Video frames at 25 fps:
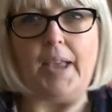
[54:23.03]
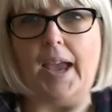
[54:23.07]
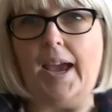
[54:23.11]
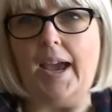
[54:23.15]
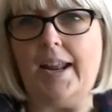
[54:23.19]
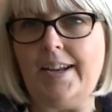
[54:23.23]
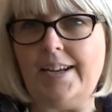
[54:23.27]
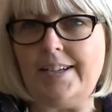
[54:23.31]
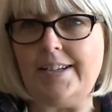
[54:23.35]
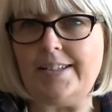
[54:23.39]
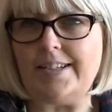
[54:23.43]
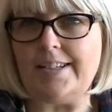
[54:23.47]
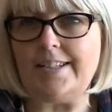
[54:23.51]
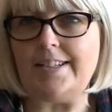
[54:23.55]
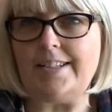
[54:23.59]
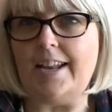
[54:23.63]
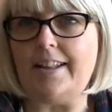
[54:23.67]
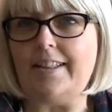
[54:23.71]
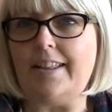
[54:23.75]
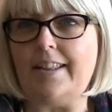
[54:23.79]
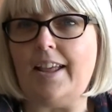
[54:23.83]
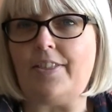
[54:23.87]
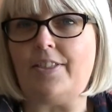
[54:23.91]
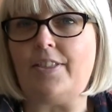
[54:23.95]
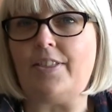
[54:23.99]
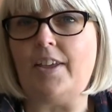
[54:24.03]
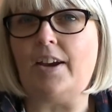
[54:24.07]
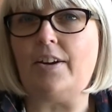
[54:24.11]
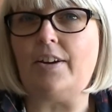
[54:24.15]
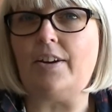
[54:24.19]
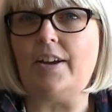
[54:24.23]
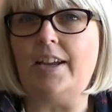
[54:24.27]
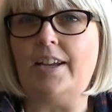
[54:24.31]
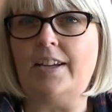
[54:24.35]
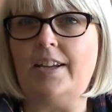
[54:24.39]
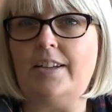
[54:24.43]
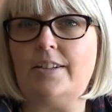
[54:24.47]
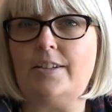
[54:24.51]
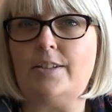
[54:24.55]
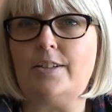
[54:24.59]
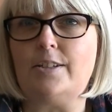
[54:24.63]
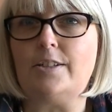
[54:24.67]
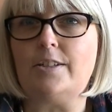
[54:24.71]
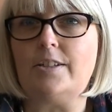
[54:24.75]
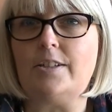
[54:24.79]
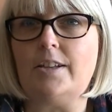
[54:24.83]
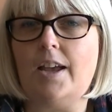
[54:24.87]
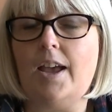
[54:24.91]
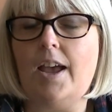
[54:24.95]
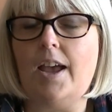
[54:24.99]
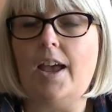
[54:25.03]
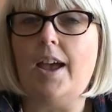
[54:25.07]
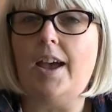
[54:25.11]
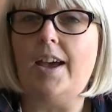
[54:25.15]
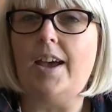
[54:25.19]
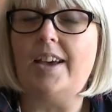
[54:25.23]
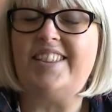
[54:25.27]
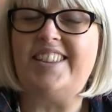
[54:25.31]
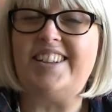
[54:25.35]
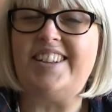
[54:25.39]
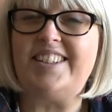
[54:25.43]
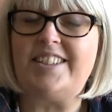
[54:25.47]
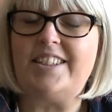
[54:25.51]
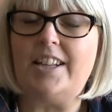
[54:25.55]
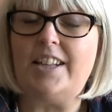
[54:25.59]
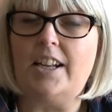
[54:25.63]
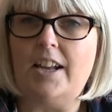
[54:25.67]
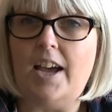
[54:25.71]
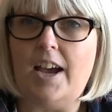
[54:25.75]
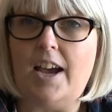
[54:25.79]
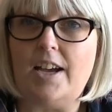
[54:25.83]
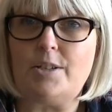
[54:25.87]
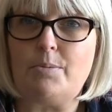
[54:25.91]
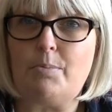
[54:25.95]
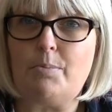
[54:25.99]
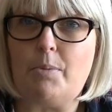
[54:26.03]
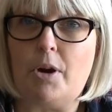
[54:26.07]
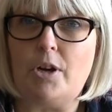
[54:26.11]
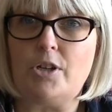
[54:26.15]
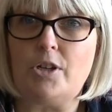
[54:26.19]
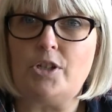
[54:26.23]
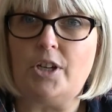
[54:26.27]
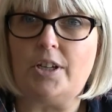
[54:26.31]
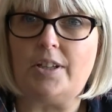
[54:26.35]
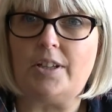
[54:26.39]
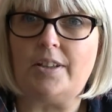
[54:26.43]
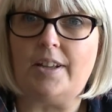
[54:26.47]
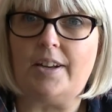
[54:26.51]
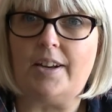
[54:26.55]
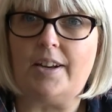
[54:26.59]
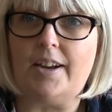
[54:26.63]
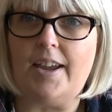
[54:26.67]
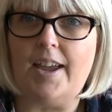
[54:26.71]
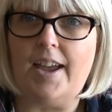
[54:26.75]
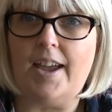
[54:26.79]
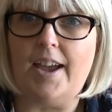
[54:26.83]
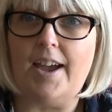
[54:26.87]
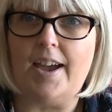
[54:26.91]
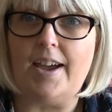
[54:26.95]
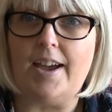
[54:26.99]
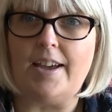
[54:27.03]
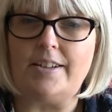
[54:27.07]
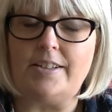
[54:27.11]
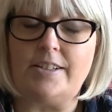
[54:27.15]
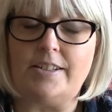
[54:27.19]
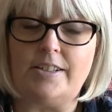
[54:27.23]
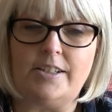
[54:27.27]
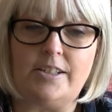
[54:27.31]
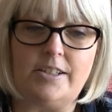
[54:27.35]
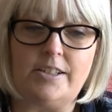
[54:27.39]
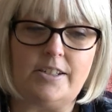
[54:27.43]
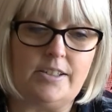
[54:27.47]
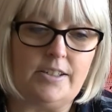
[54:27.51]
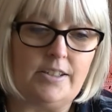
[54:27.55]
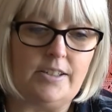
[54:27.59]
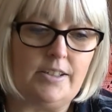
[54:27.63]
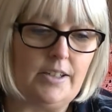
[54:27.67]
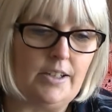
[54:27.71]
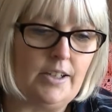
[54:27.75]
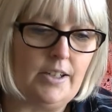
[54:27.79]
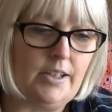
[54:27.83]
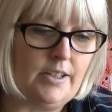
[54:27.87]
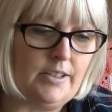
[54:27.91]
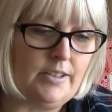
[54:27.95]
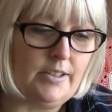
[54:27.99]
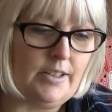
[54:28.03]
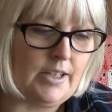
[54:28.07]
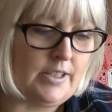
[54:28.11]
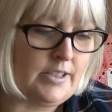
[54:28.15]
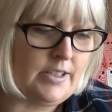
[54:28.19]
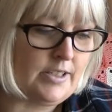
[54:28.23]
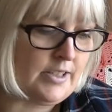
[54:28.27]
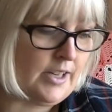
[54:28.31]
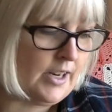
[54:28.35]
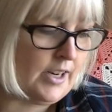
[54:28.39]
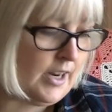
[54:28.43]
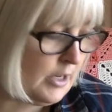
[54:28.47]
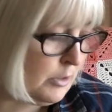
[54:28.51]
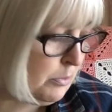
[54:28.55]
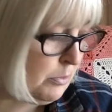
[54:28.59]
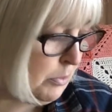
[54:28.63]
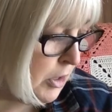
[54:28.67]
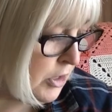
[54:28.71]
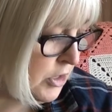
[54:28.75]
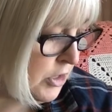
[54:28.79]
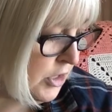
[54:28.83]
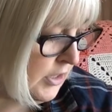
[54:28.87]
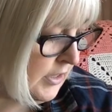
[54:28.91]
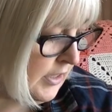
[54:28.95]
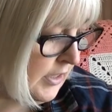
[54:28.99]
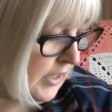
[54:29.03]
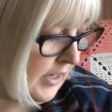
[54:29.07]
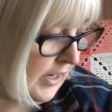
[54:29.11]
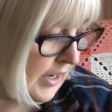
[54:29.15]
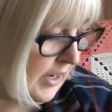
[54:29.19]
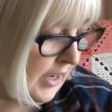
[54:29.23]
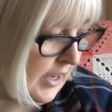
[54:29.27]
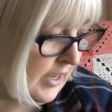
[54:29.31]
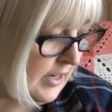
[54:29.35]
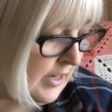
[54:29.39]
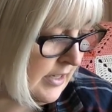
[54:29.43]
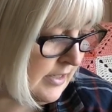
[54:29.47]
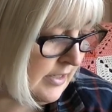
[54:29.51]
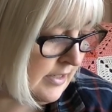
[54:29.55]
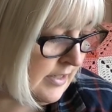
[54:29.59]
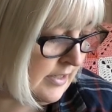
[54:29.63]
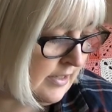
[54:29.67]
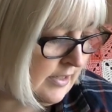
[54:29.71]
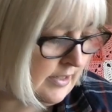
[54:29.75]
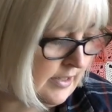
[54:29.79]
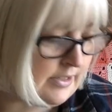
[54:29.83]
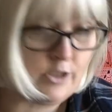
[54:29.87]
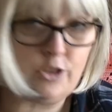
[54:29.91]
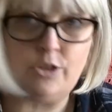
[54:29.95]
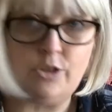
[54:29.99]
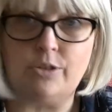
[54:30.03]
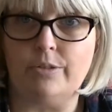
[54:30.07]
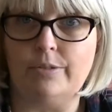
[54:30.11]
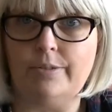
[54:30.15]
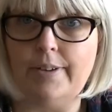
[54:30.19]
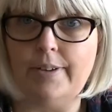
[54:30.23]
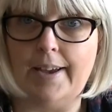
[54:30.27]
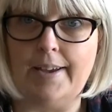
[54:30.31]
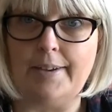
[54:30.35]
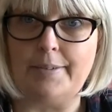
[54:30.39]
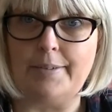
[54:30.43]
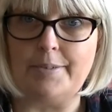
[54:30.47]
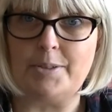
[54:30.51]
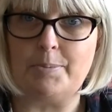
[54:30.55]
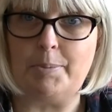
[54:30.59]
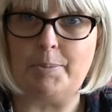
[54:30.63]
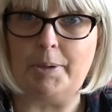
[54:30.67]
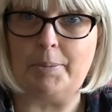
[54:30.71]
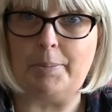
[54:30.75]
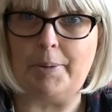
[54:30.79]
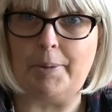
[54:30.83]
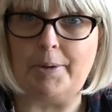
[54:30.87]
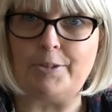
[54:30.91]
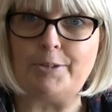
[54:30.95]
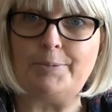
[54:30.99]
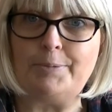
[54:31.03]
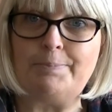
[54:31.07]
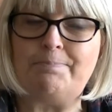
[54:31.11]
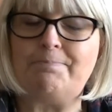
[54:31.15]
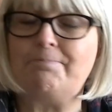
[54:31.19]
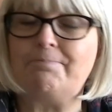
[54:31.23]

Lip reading: And as I said, that's the last project that I had. That is the last project that I had to speak about.